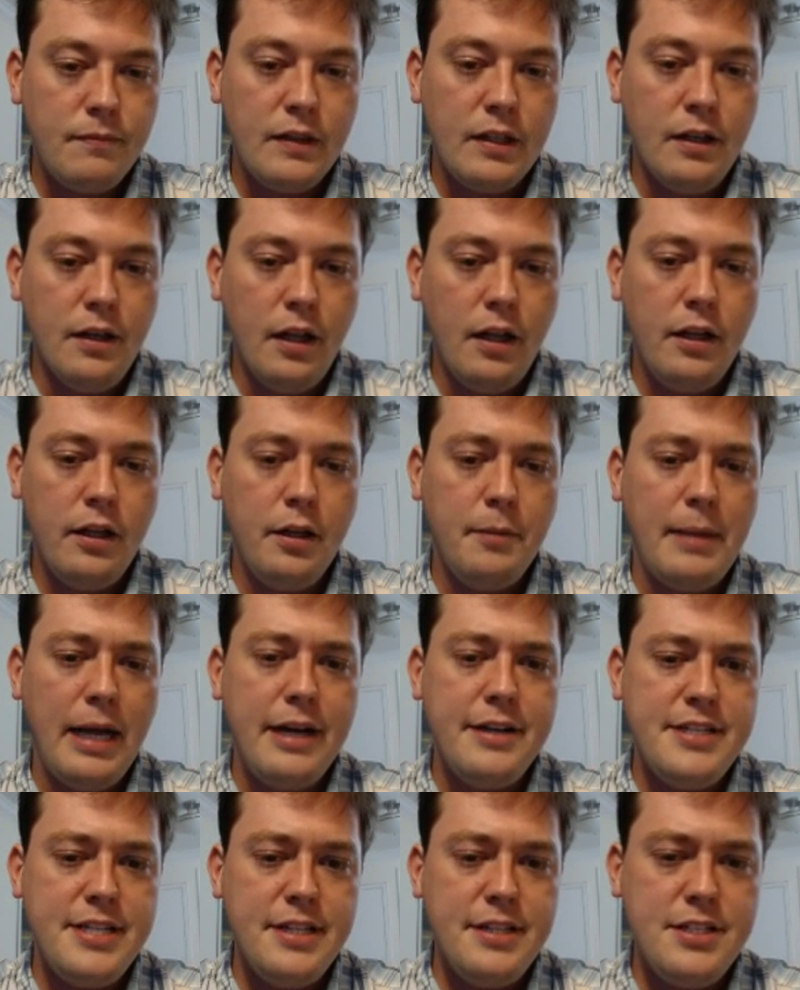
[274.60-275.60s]

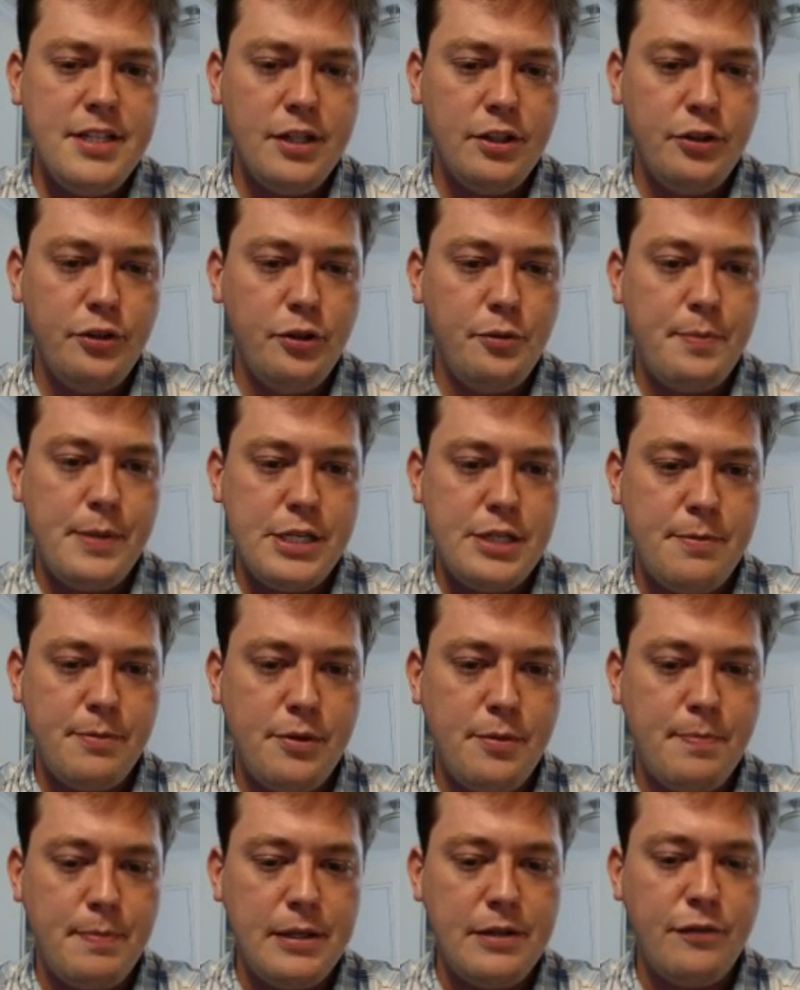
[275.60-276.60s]
Ideas include bishop
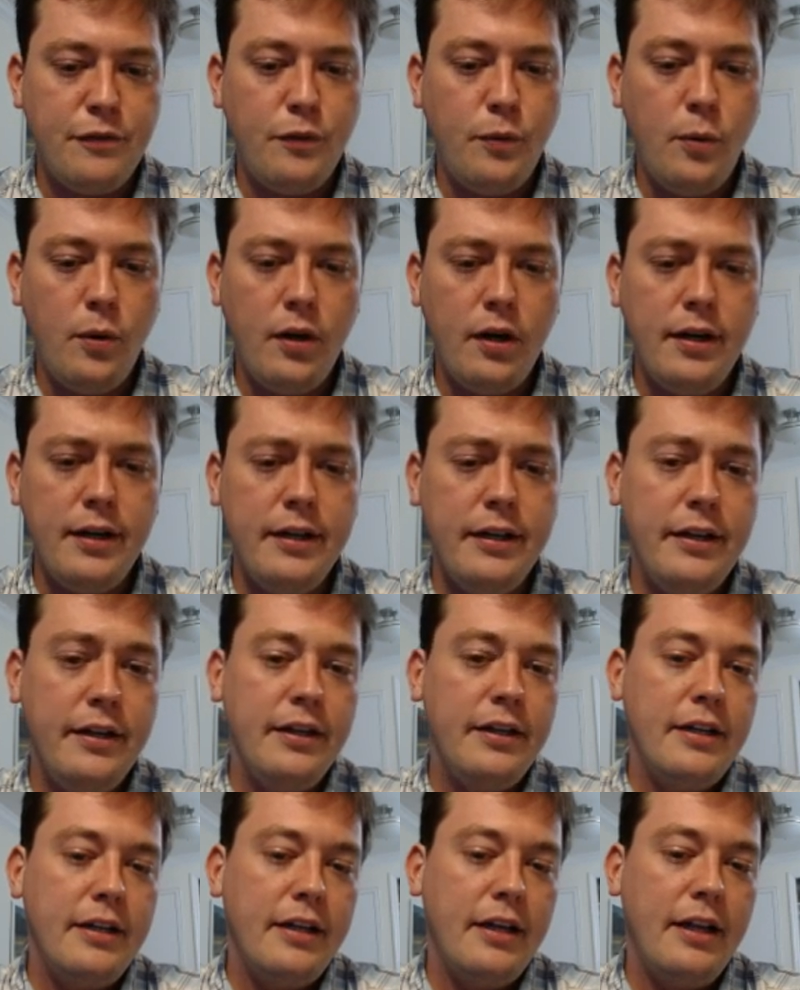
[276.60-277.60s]
to b4,
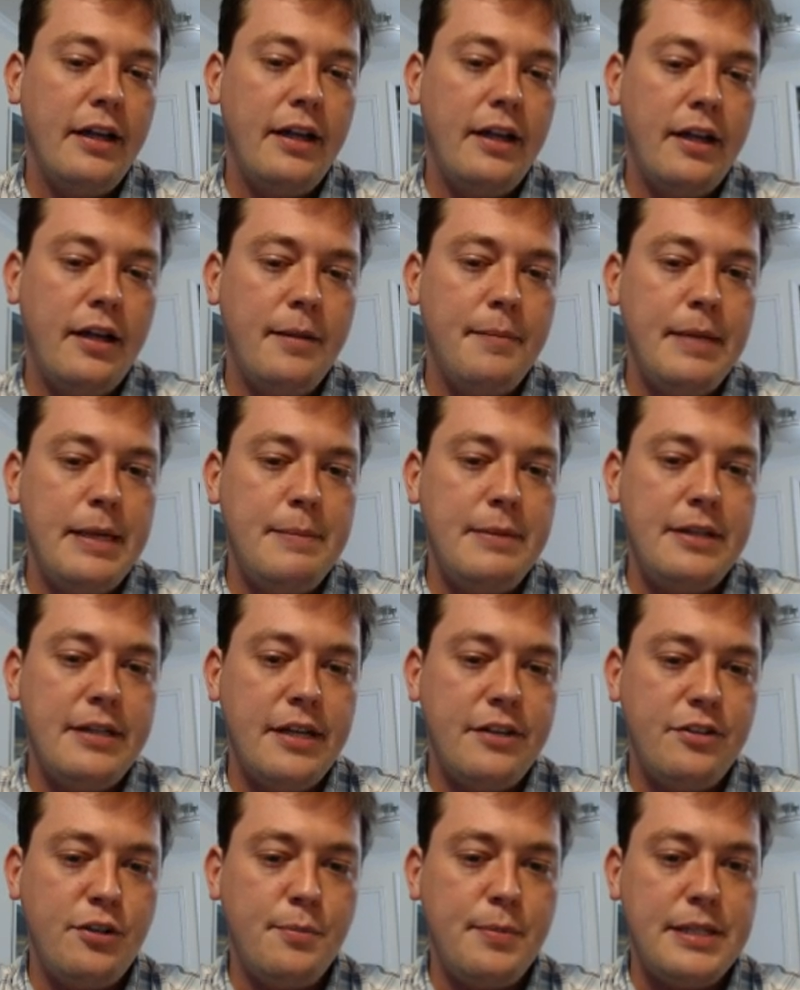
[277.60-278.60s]
maybe
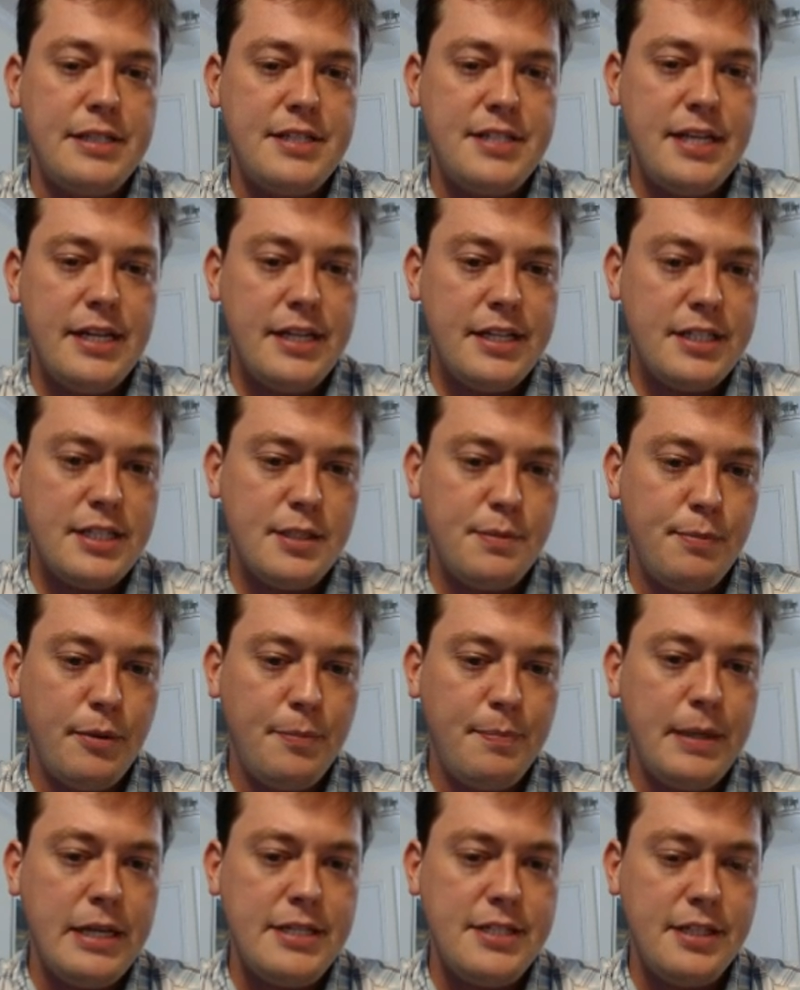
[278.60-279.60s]
knight to b6,
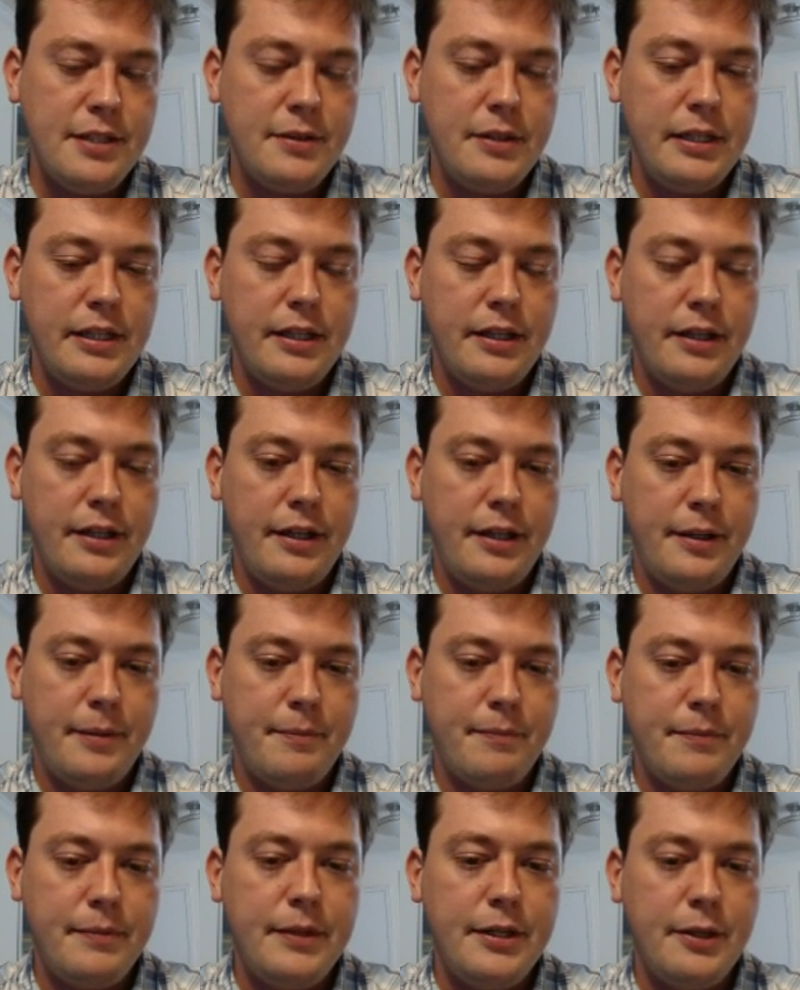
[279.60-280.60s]
but basically,
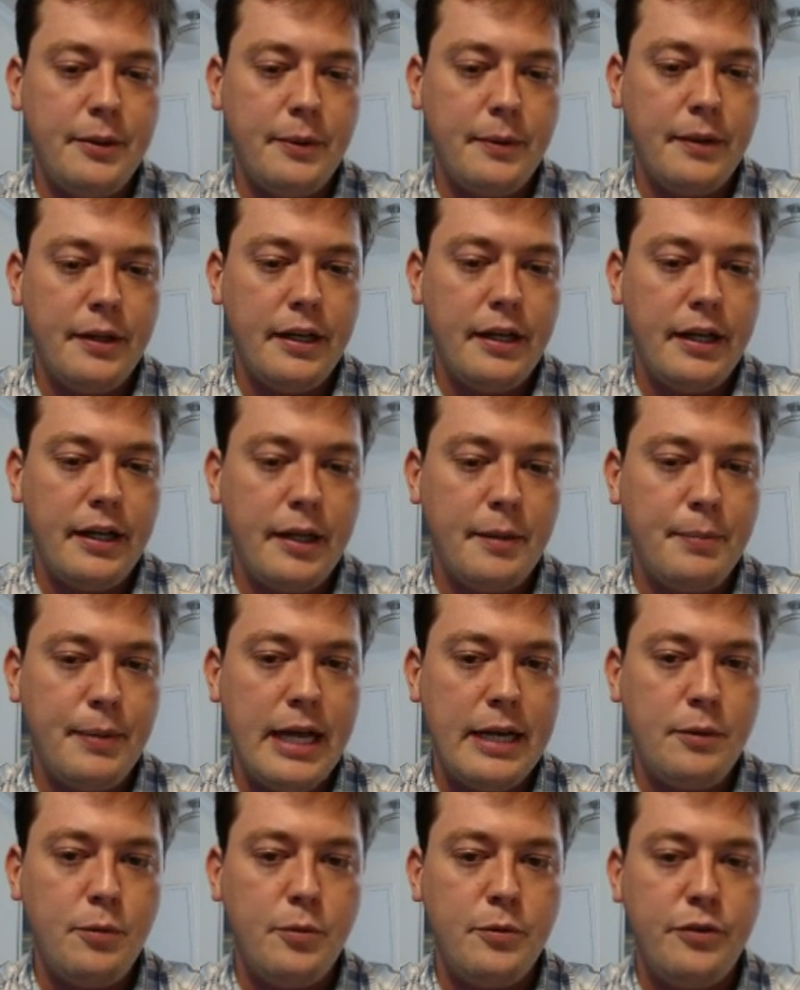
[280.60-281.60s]

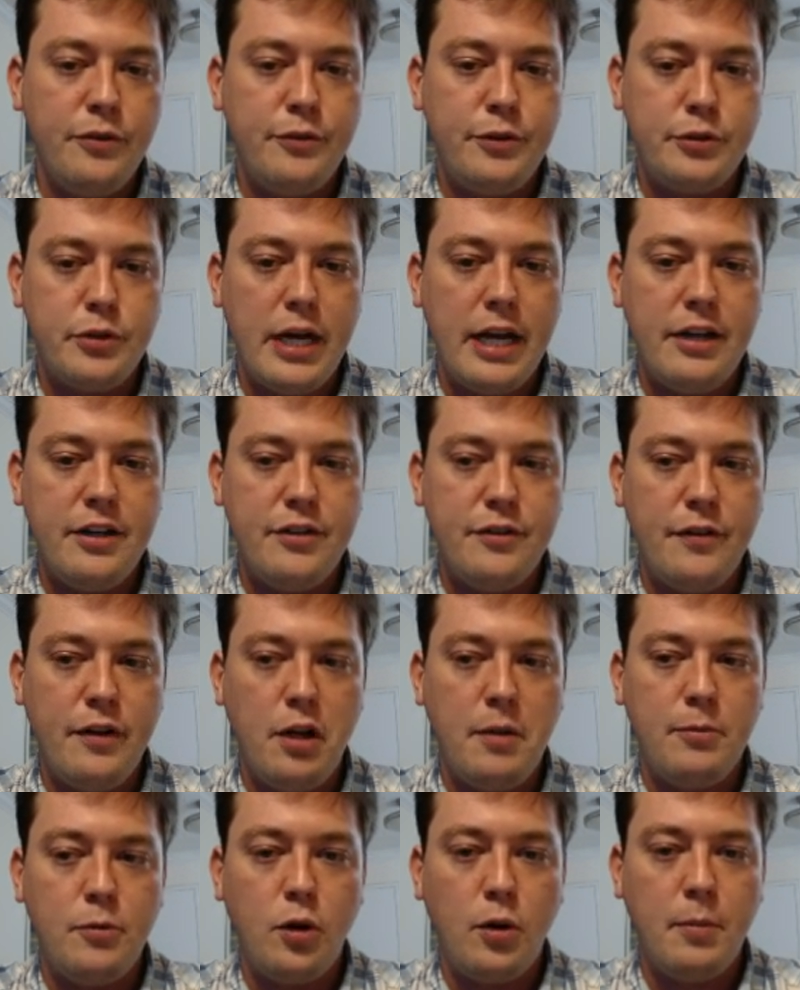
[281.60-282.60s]
black will try to
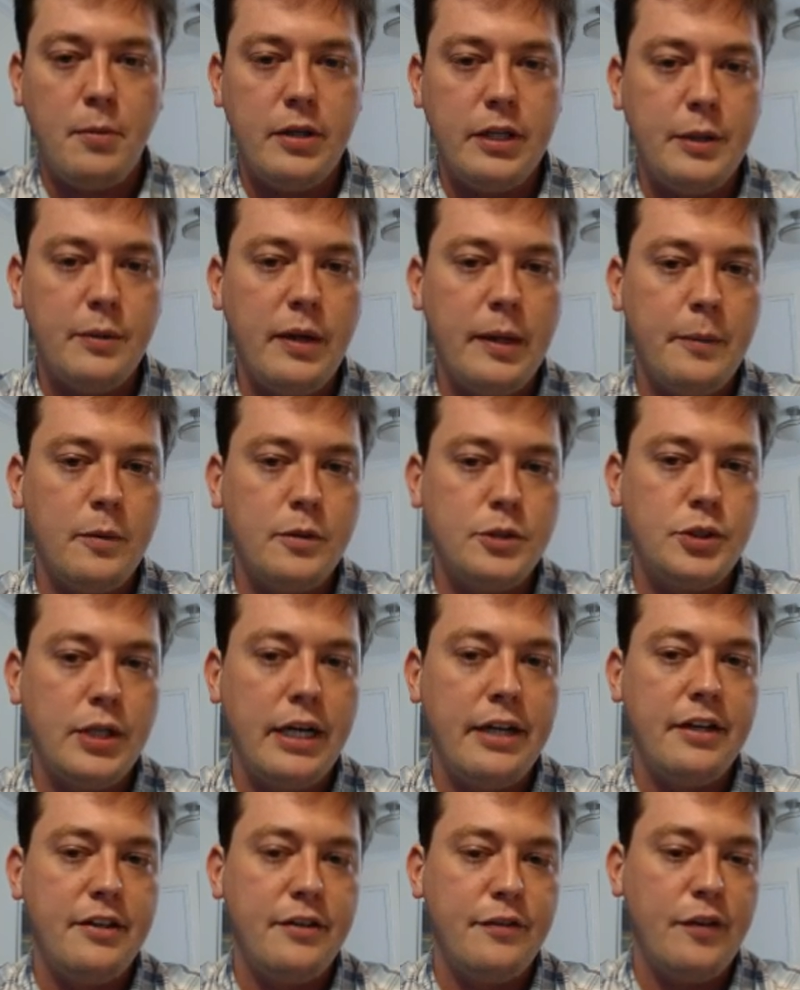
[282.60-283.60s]
develop normally, white will
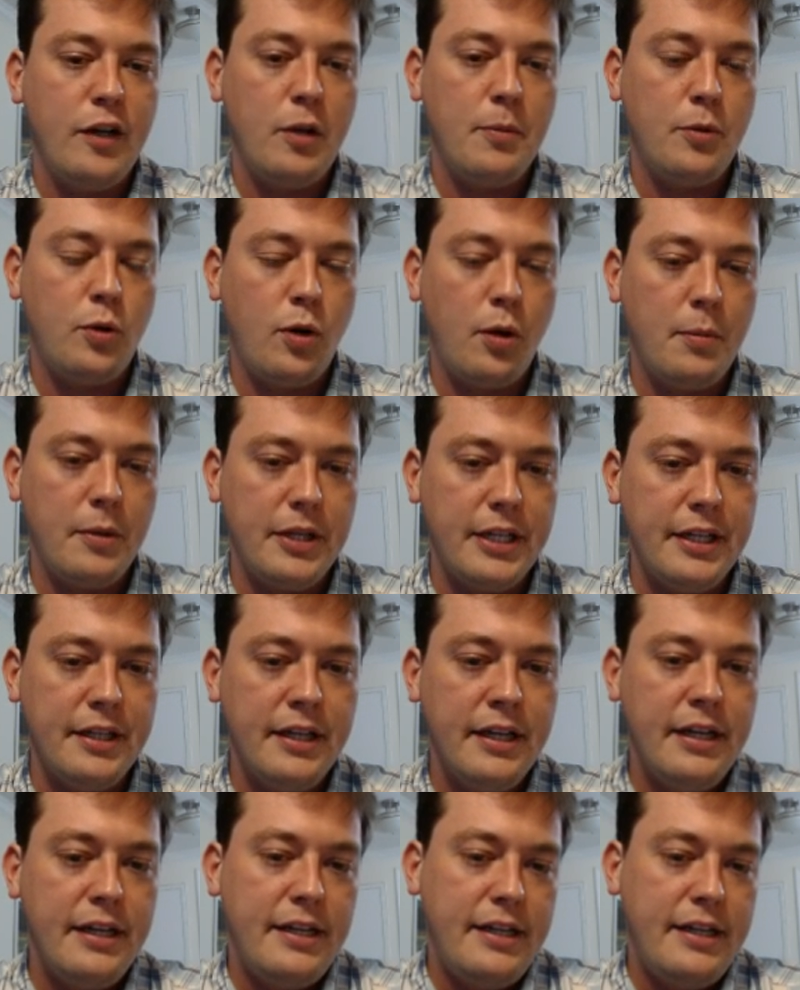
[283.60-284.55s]
try to develop normally.